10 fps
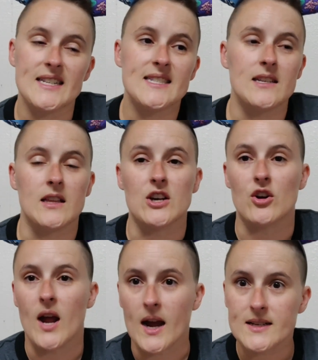and still
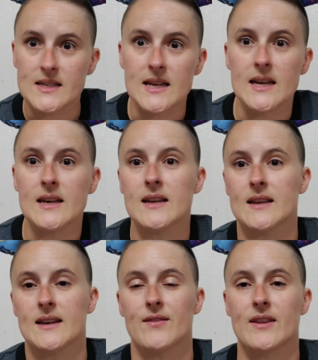interacting
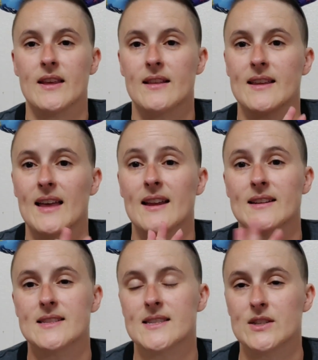and everything like that, and
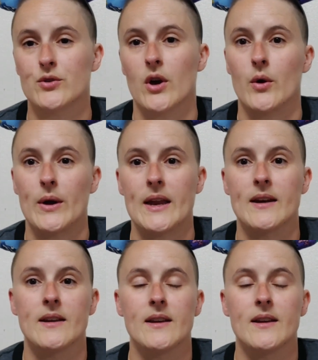it's still going.